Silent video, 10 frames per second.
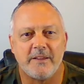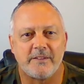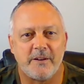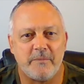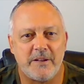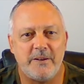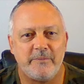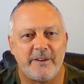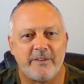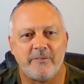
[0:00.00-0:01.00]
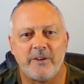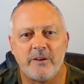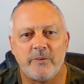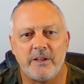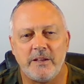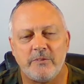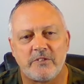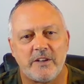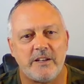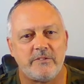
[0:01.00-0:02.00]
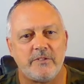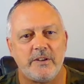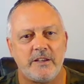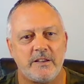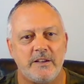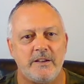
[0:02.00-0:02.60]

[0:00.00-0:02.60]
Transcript: So I met him there, and right away he was kind of like,